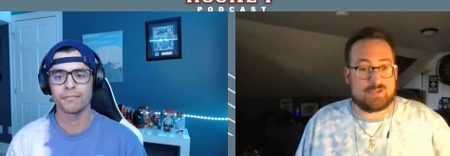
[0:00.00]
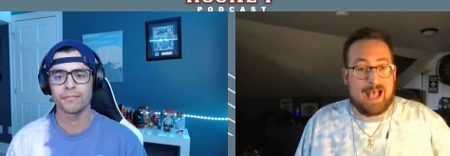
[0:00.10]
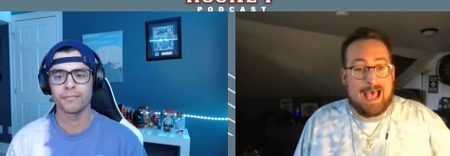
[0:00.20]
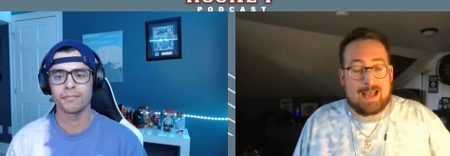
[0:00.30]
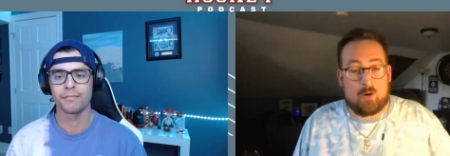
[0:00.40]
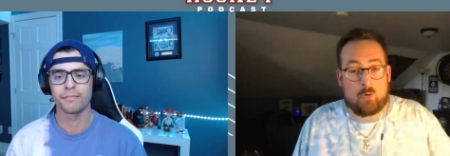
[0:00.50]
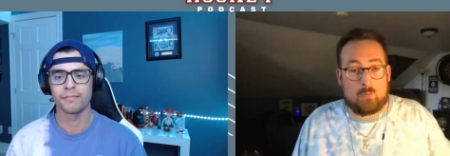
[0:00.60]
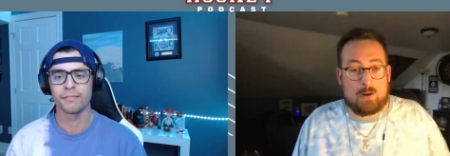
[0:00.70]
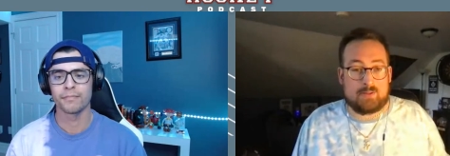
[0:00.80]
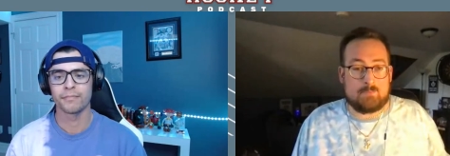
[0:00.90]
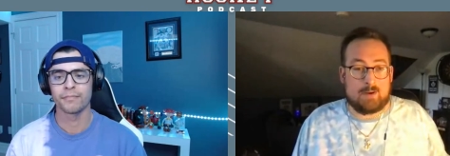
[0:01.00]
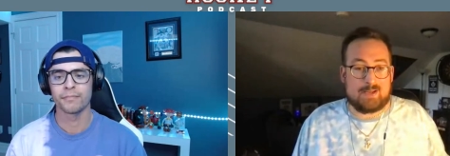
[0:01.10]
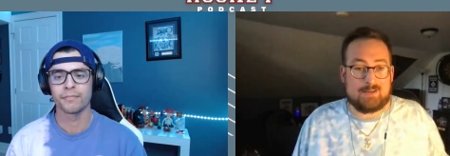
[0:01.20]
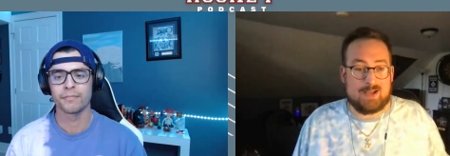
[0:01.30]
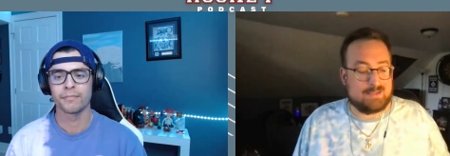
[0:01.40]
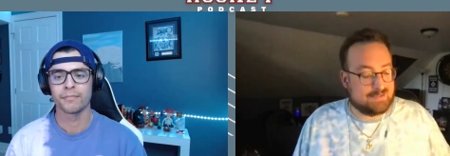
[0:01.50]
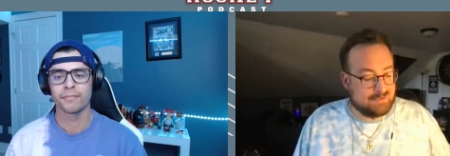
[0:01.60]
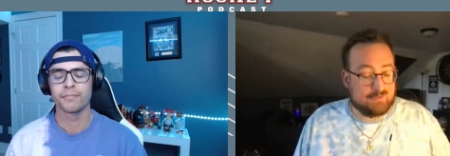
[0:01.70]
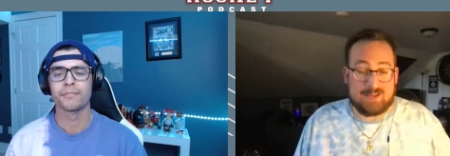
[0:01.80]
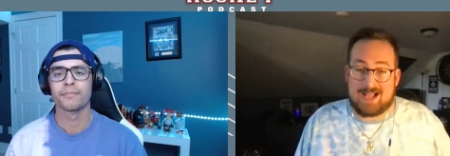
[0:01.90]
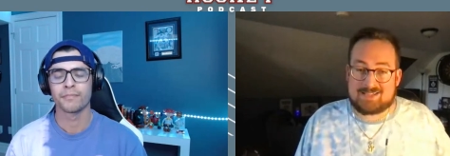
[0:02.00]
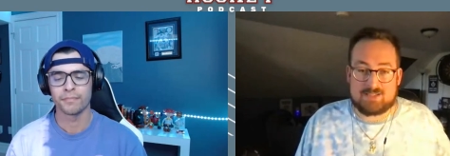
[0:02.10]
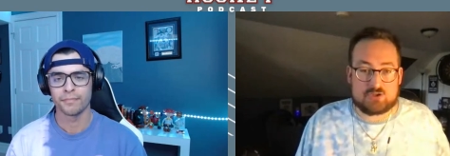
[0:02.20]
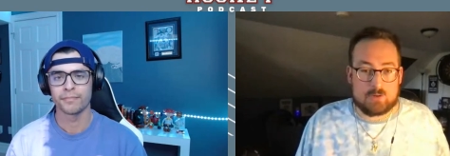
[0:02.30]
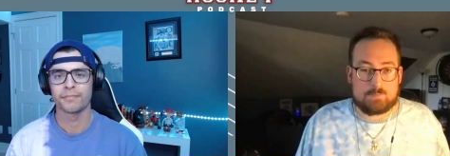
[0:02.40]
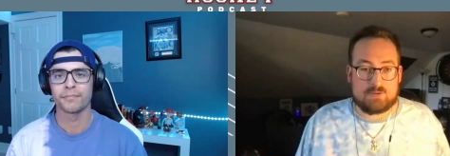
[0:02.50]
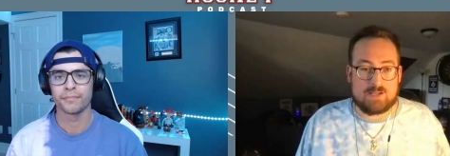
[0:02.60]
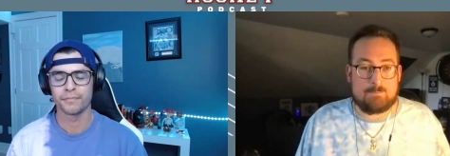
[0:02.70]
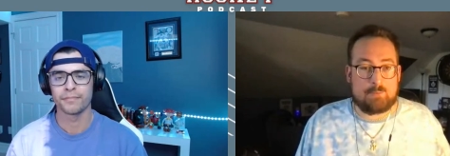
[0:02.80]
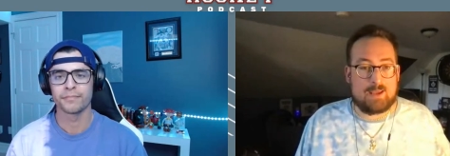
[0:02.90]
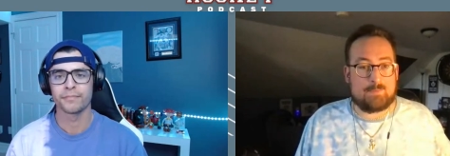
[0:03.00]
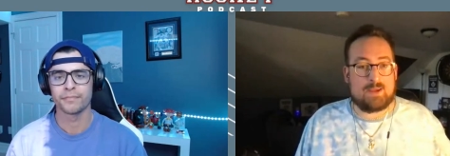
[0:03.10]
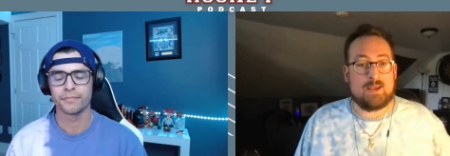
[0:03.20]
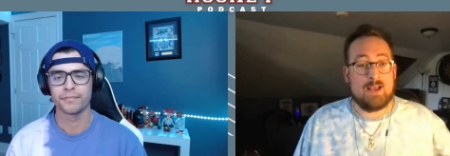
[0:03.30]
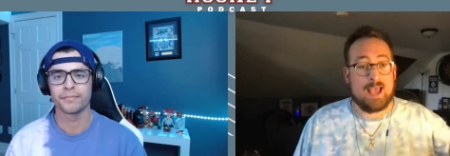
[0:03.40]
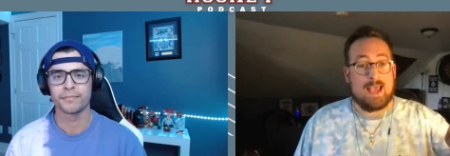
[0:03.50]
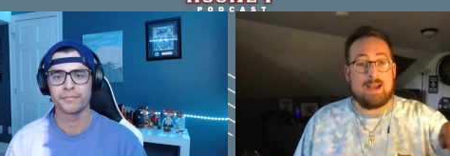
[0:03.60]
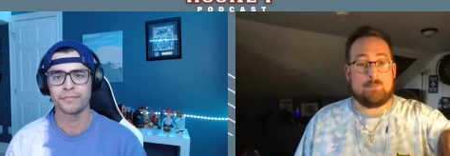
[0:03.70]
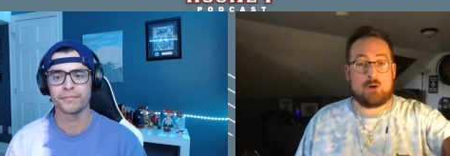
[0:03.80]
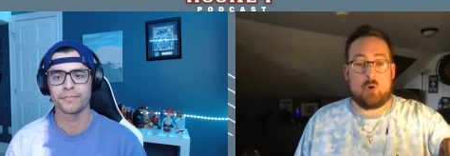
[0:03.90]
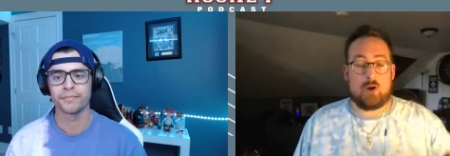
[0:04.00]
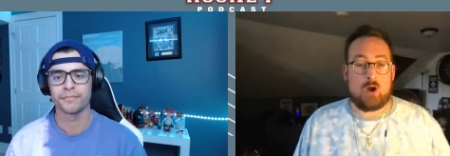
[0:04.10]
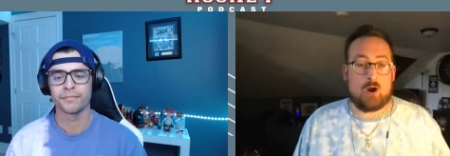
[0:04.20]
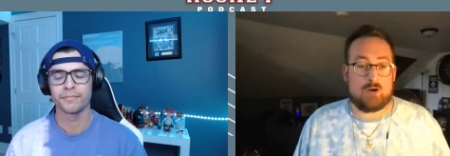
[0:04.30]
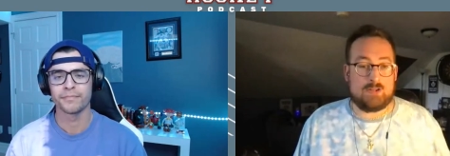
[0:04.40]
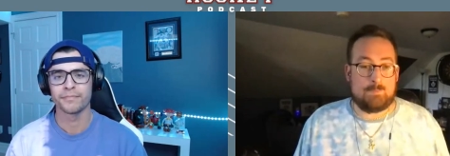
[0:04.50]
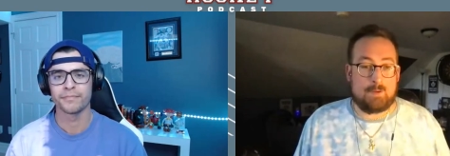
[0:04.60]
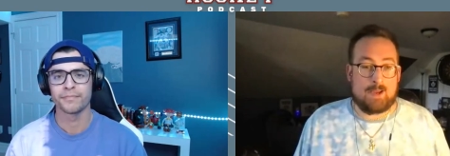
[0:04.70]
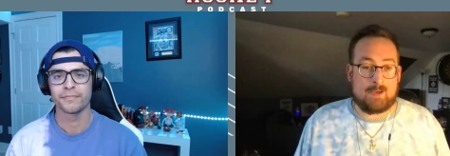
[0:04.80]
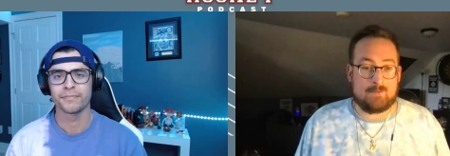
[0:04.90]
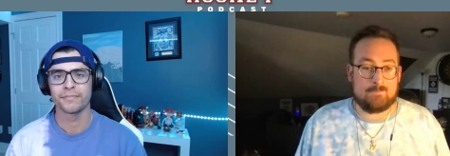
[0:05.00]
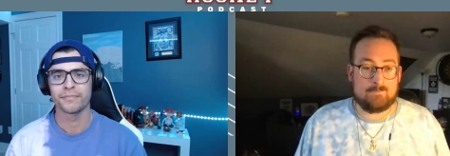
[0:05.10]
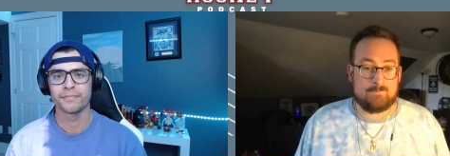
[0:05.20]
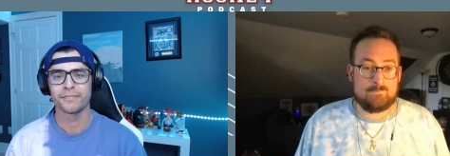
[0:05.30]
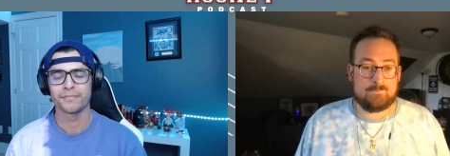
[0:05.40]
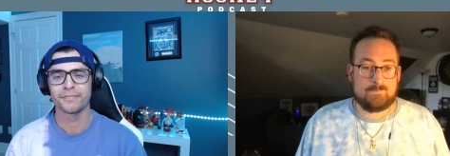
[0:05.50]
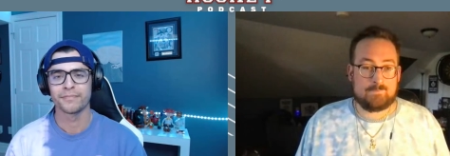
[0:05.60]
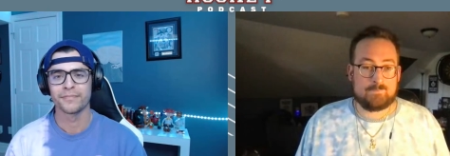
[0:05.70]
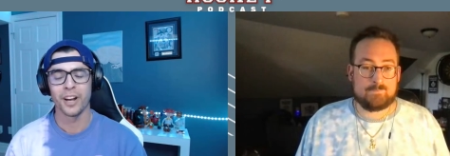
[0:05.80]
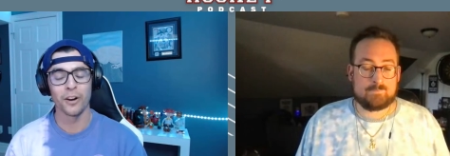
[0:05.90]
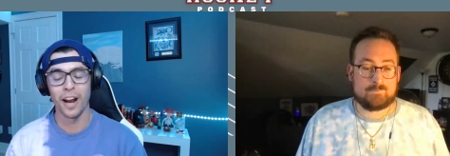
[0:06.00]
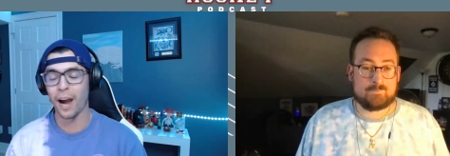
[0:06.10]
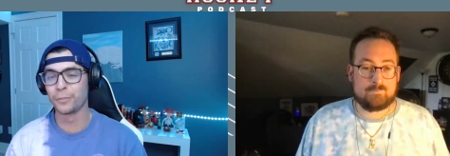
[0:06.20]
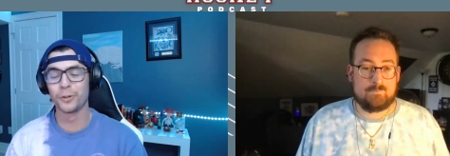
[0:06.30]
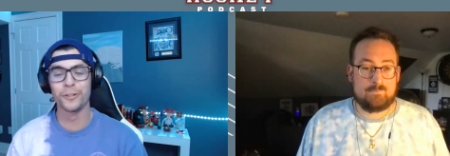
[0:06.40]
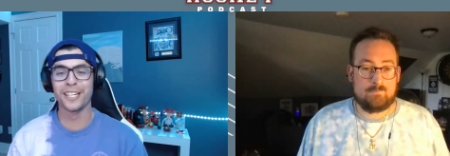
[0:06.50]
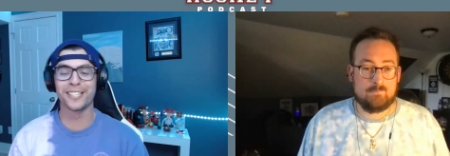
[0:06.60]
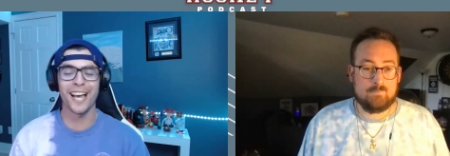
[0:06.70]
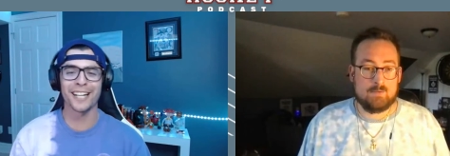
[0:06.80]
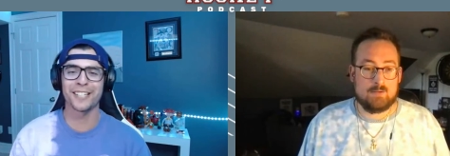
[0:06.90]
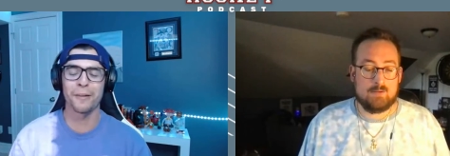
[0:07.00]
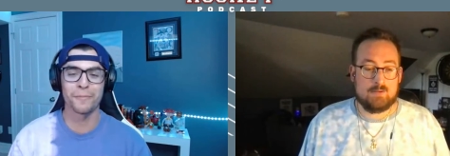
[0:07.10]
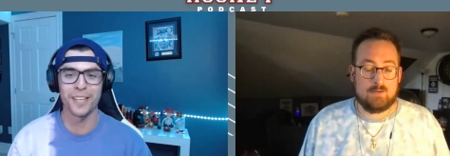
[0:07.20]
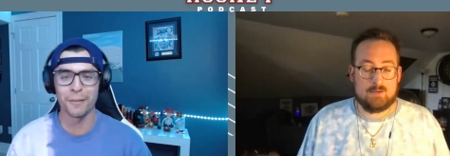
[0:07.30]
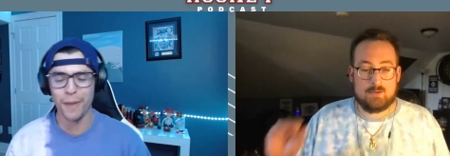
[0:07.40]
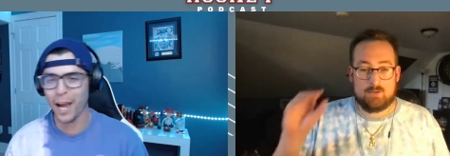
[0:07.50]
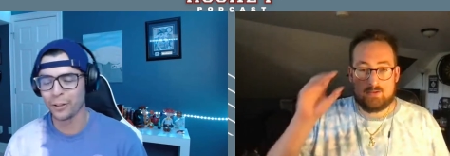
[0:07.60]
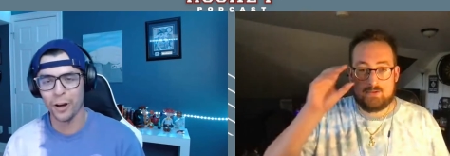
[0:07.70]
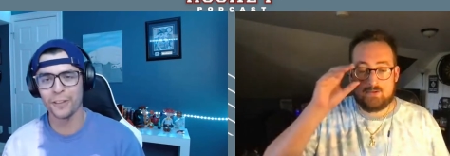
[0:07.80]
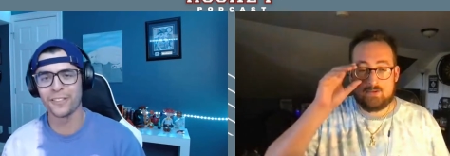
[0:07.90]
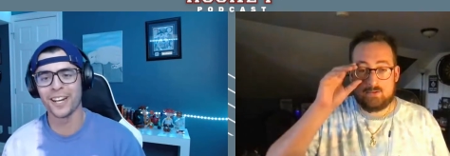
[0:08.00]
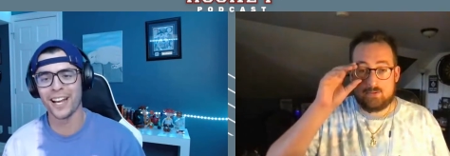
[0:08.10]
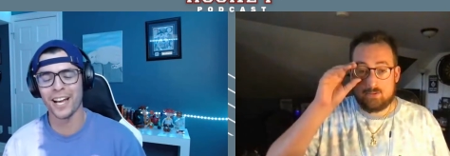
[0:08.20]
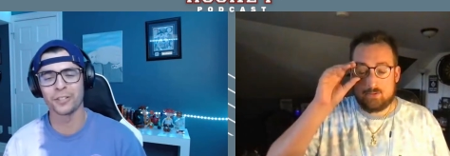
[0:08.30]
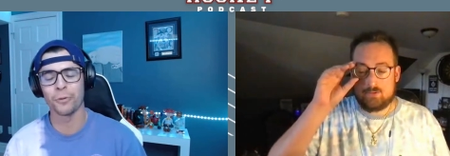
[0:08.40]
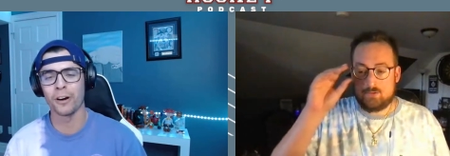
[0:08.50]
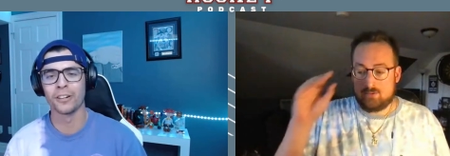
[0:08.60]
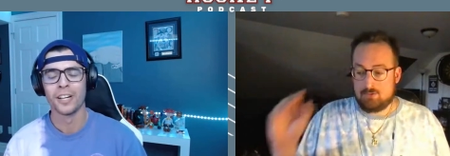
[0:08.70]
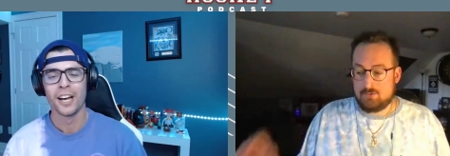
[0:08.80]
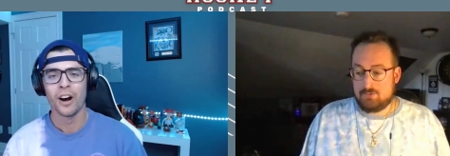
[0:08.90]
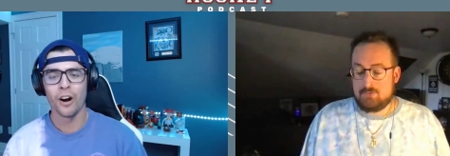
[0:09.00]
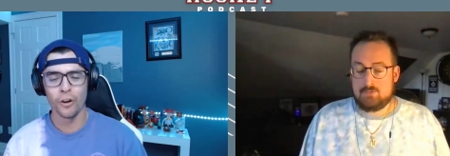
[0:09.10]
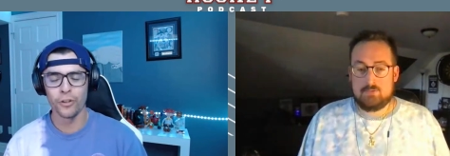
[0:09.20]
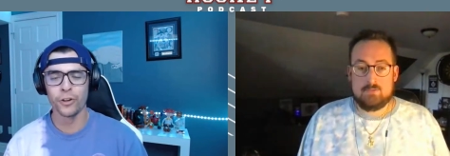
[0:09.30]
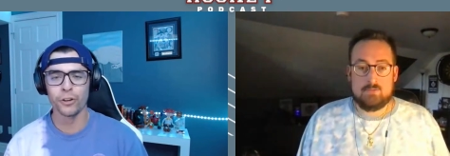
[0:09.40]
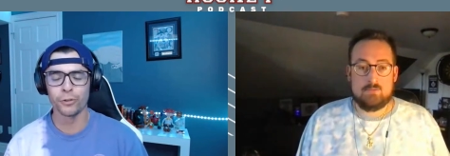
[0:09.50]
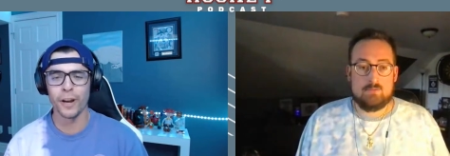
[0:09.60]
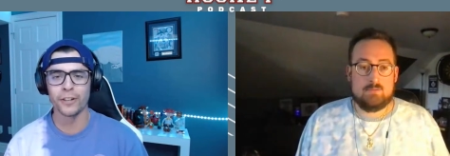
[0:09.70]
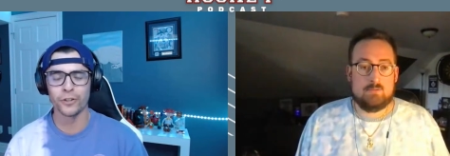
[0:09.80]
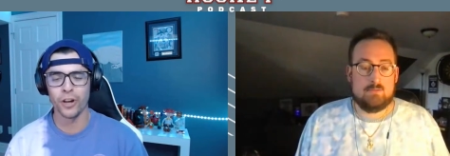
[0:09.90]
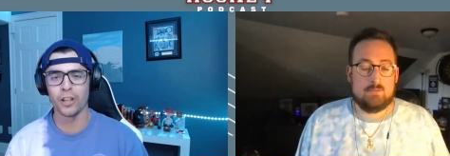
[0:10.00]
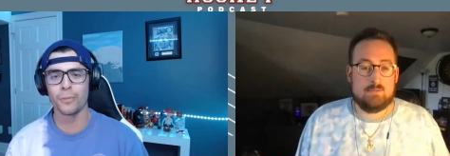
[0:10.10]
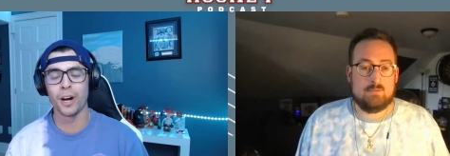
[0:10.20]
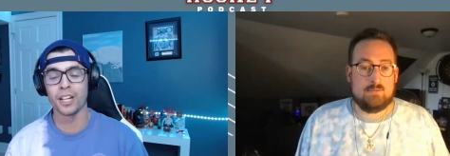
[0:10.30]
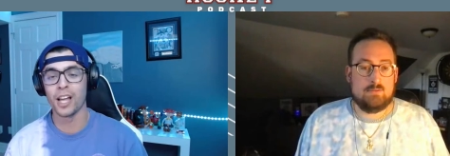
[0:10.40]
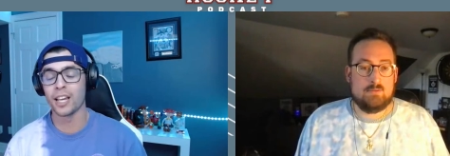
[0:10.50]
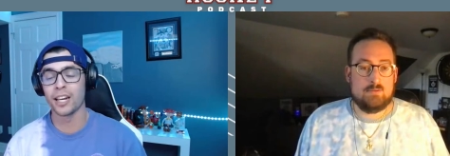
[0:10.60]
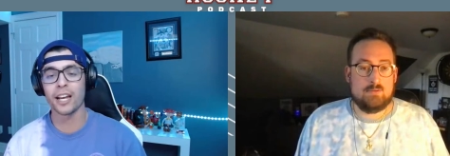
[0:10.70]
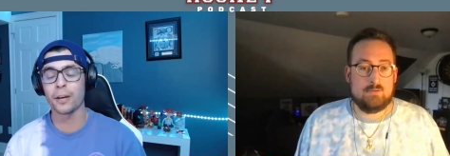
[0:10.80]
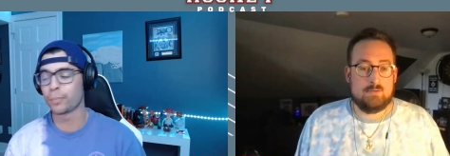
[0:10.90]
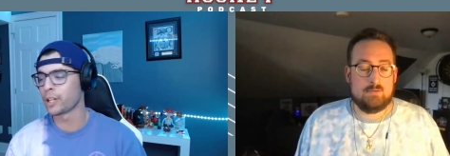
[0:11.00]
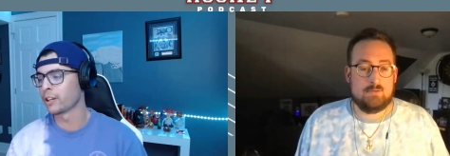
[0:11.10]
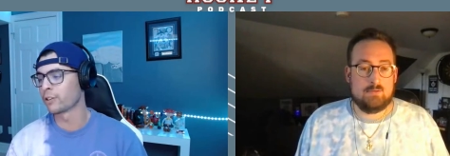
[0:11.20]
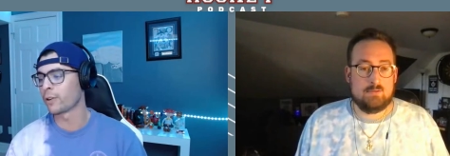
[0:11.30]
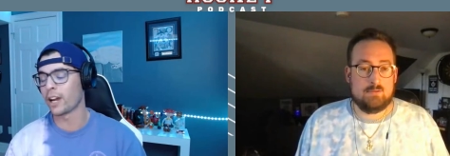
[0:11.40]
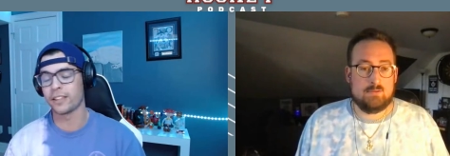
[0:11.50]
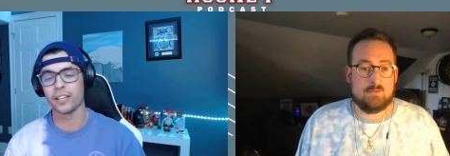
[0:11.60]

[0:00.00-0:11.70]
Speaker 1: at home on the money line Steele. That's the triple dip, baby. And I'm going hard in the paint.
Speaker 2: All right. I'm doing the exact same thing. My lock of the night as well are the New York Rangers on the money line. And I completely agree. I think